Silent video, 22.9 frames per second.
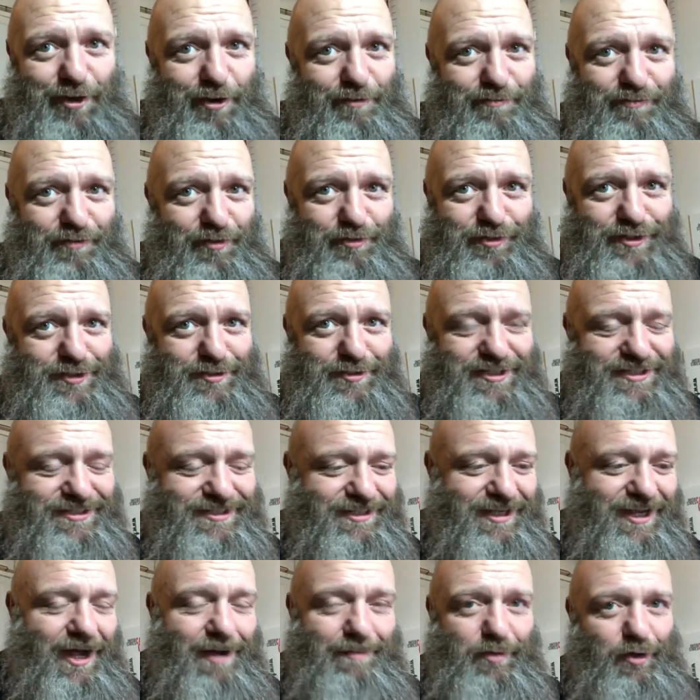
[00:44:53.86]
folks,
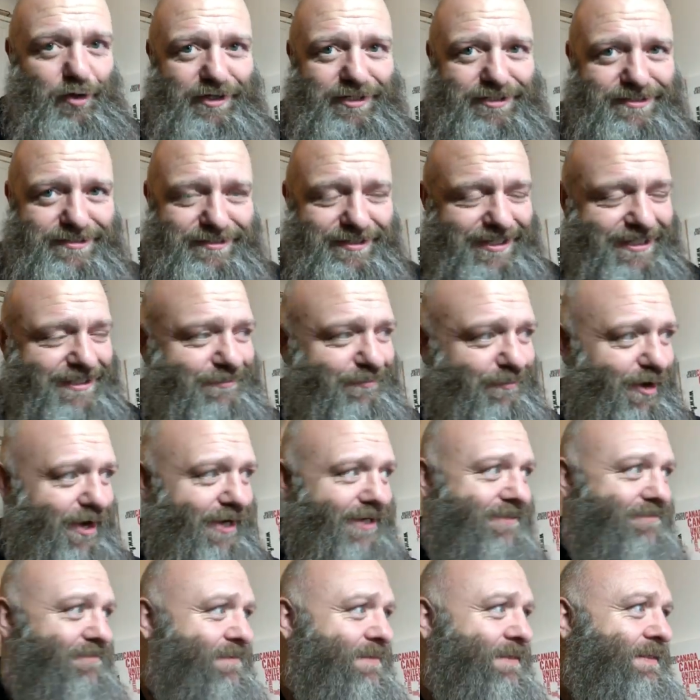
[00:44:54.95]
because I'm not his greatest
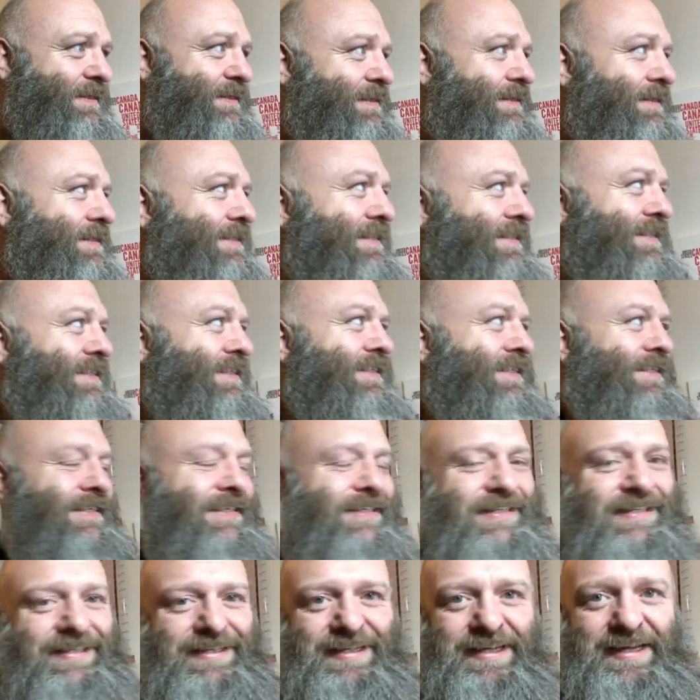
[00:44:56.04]
fan.
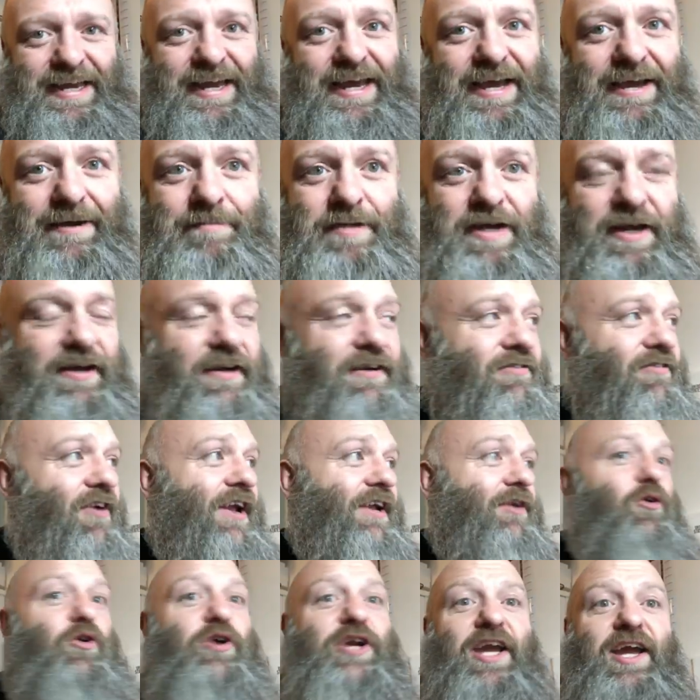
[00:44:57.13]

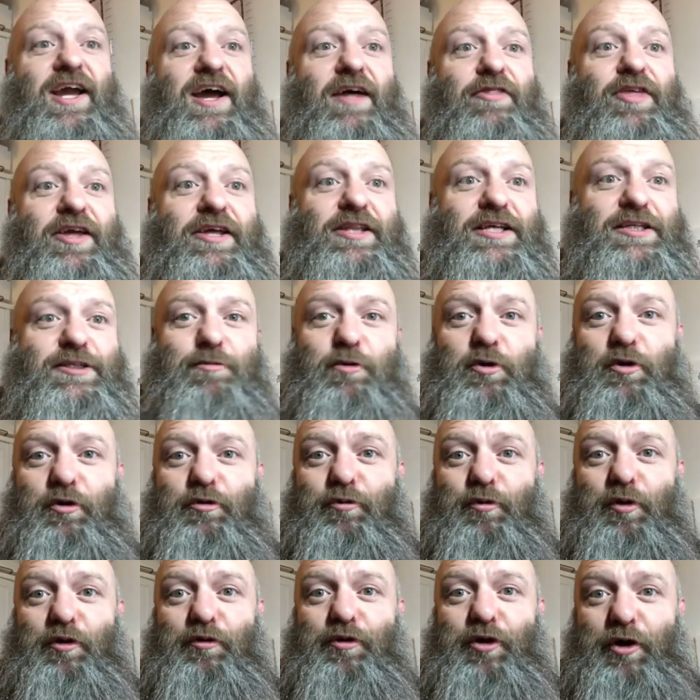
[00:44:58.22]
Right, okay, I think this
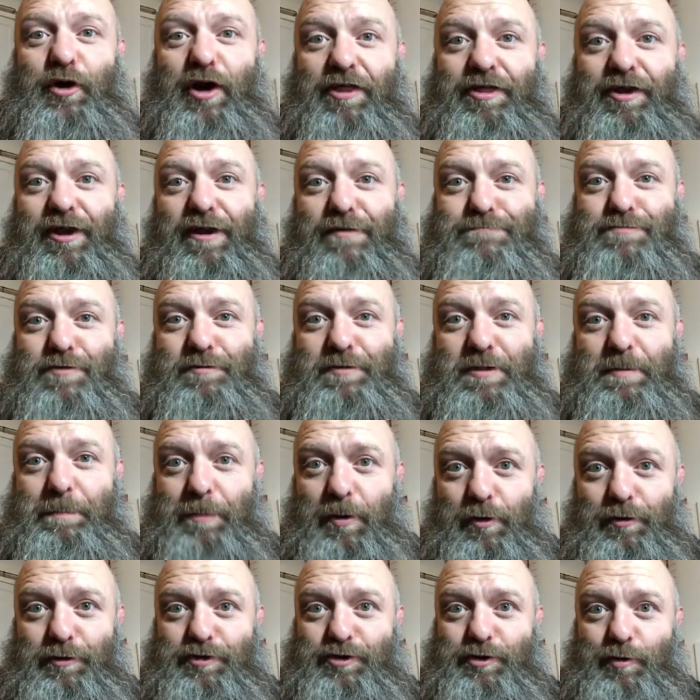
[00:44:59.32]
will do. I think I've probably
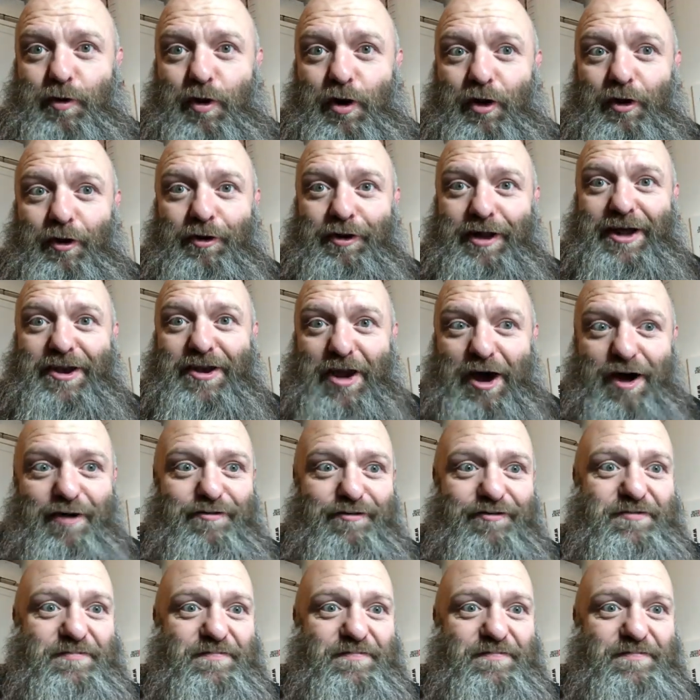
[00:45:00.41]
bored you all enough.